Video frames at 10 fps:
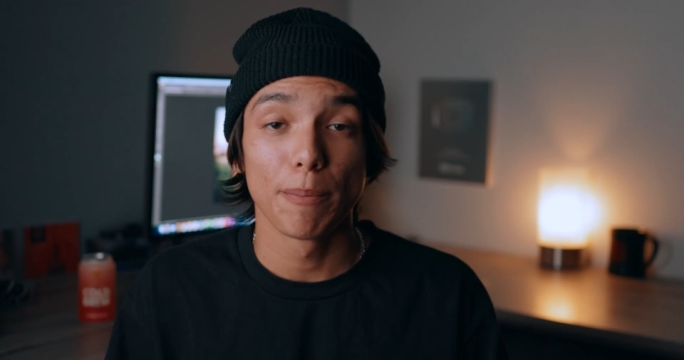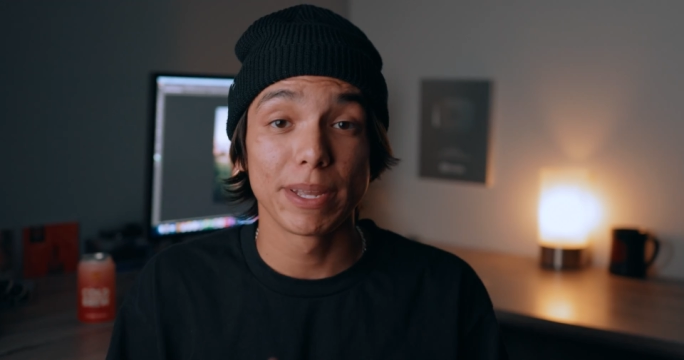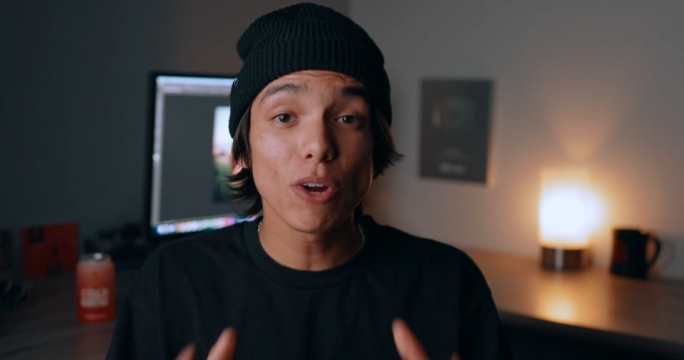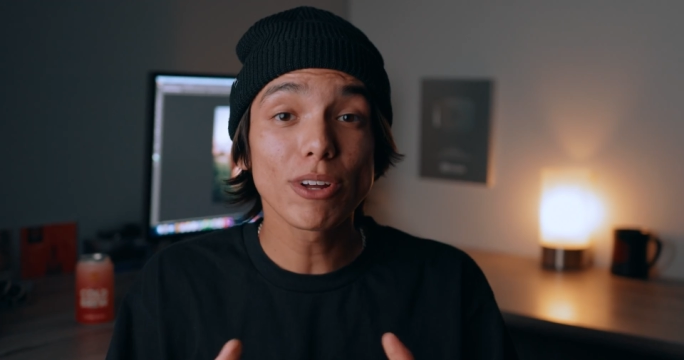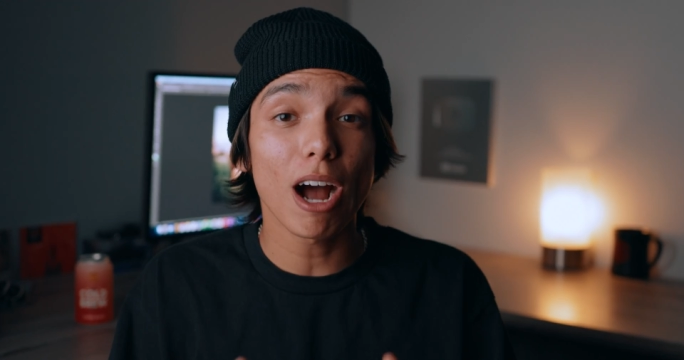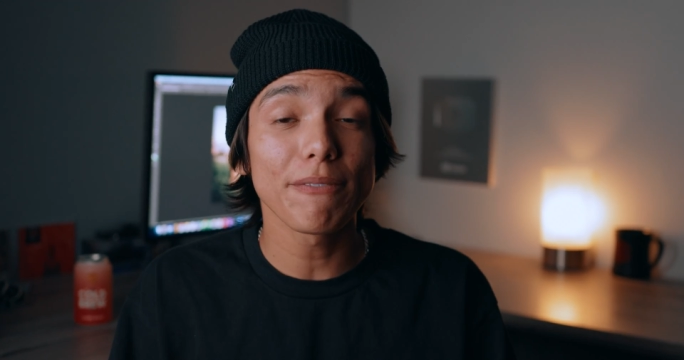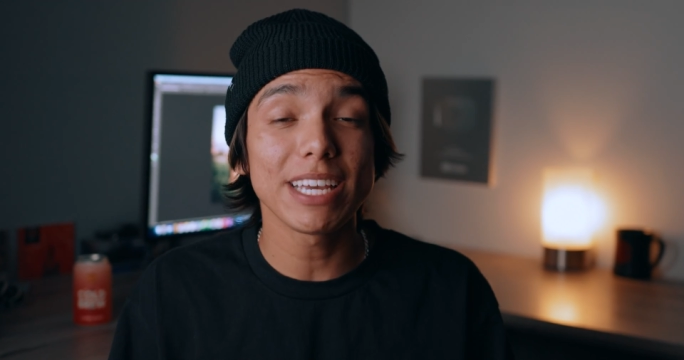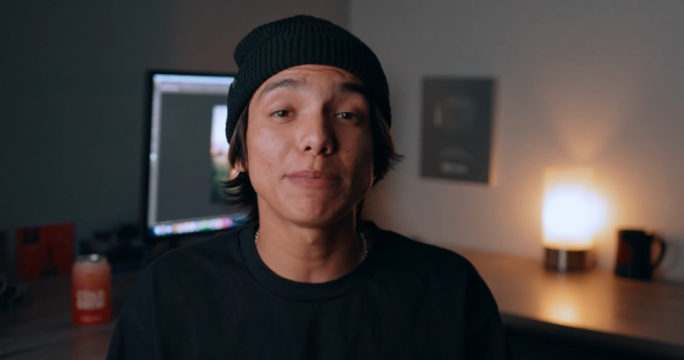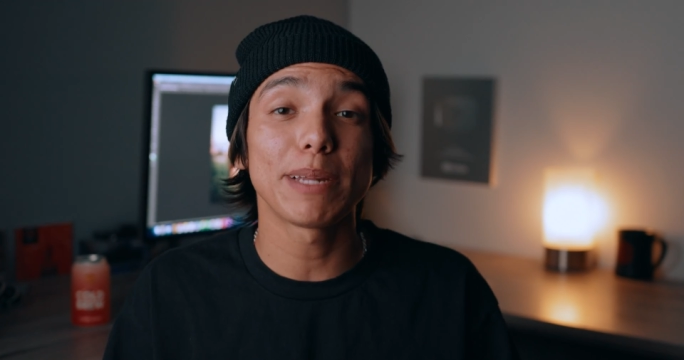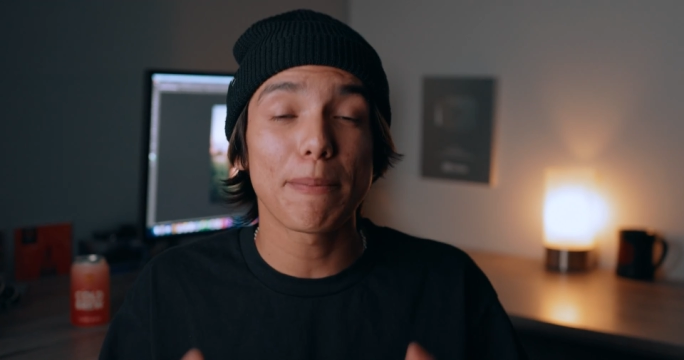Piñon
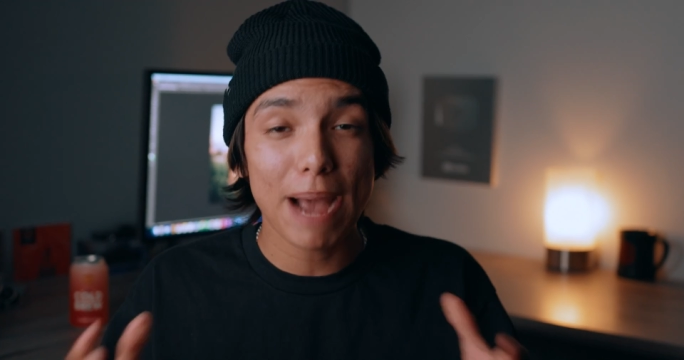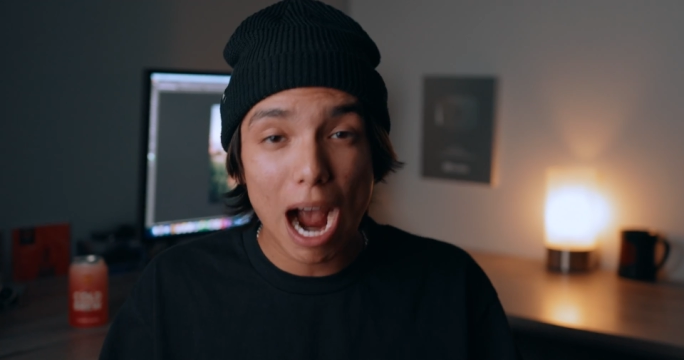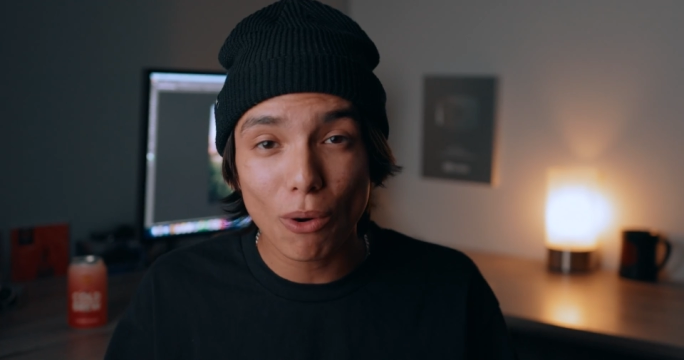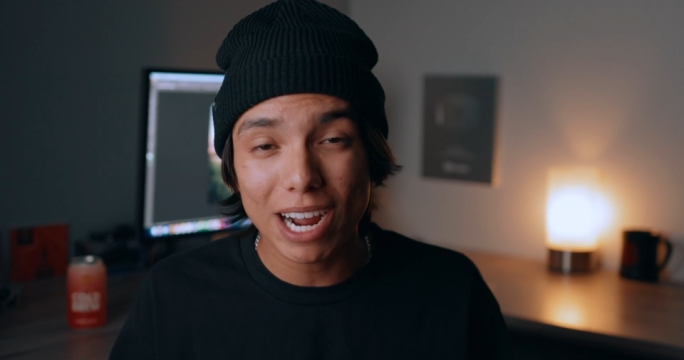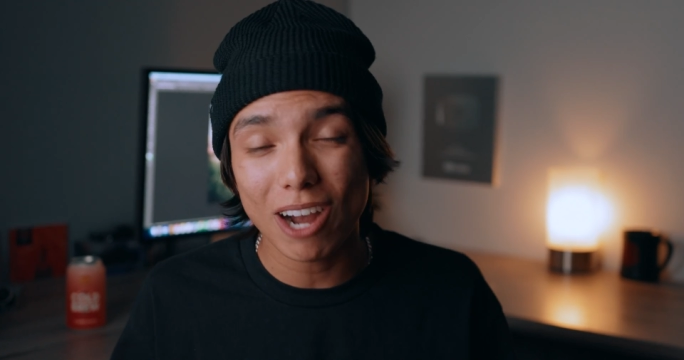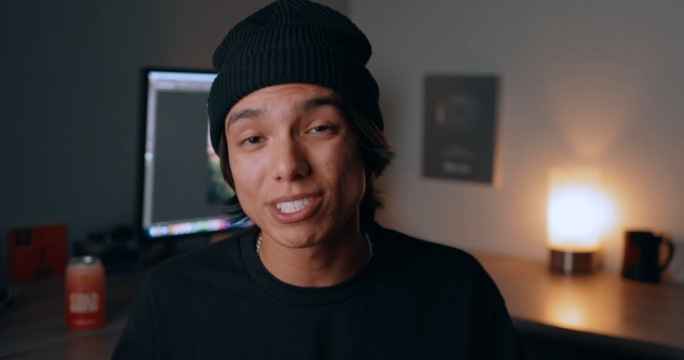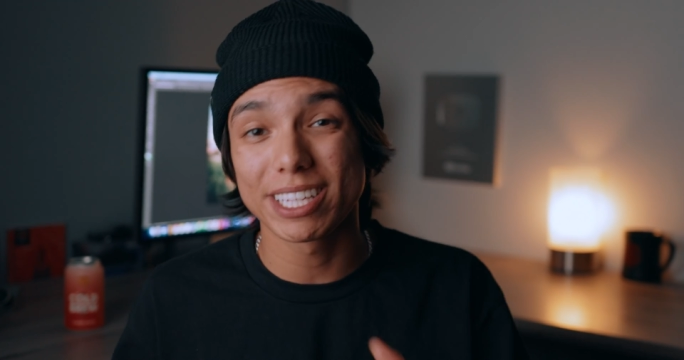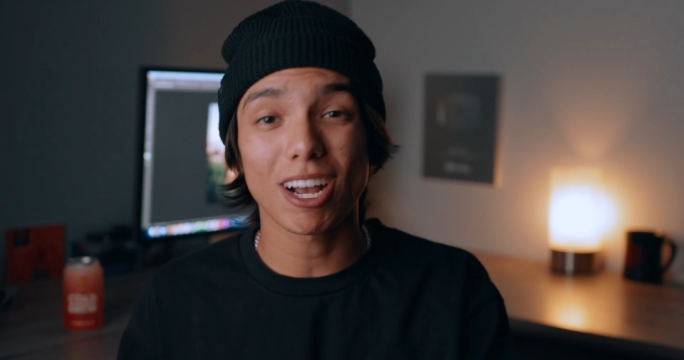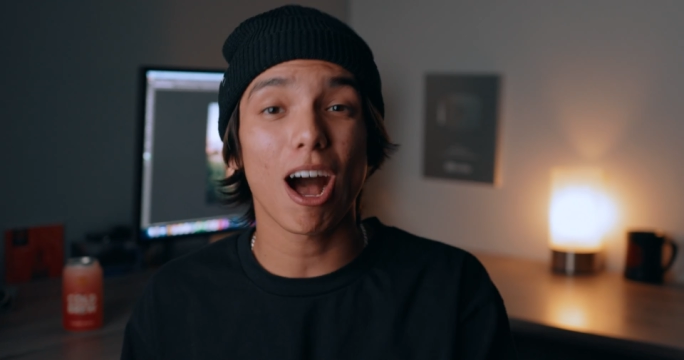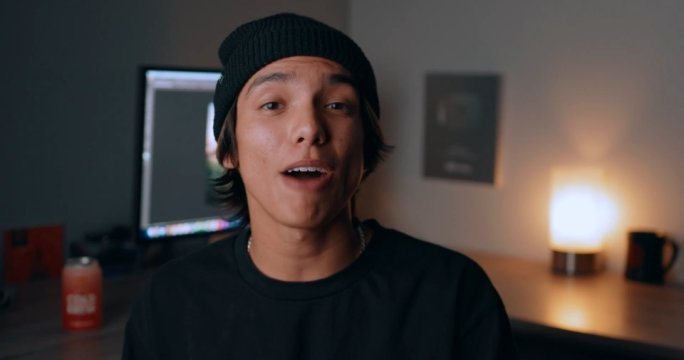Coffee has been a powerhouse
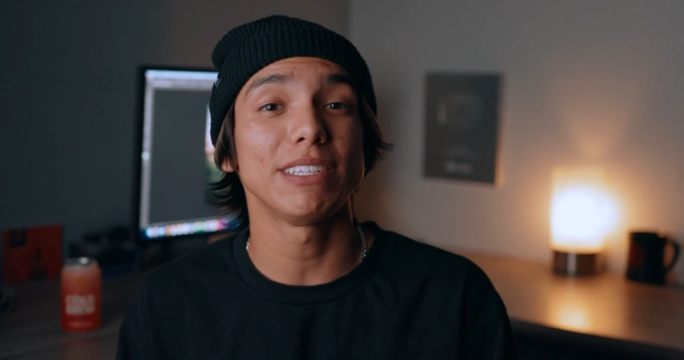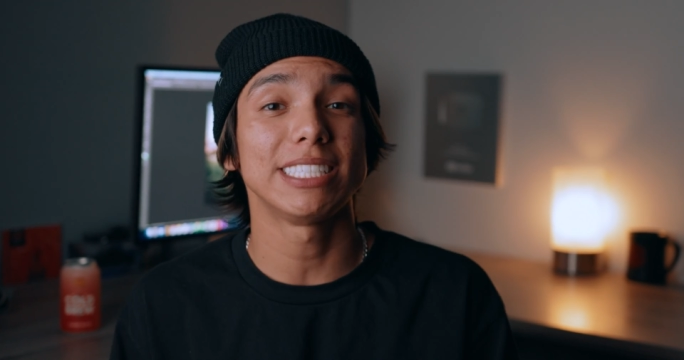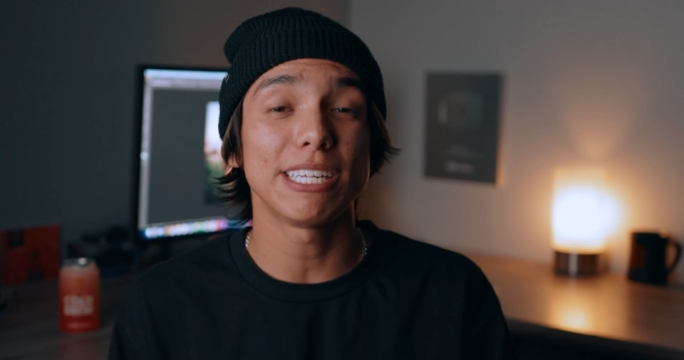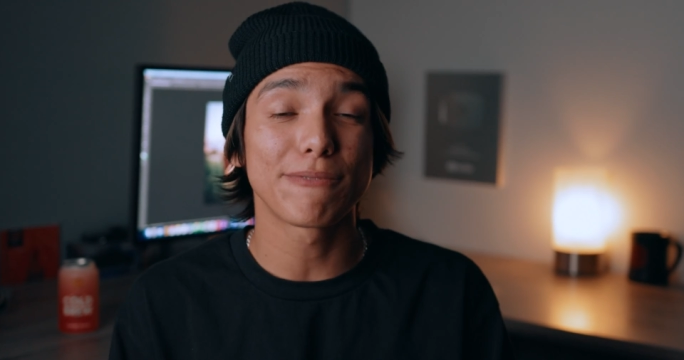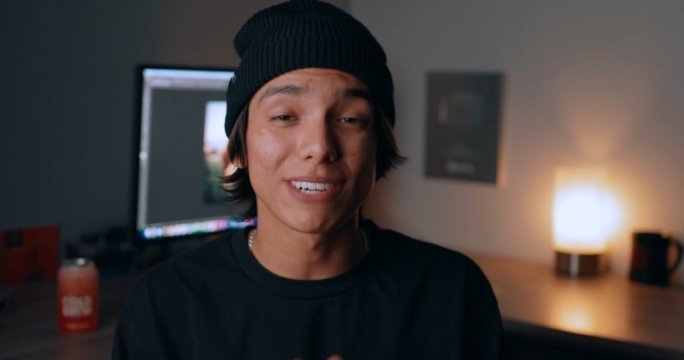in the coffee scene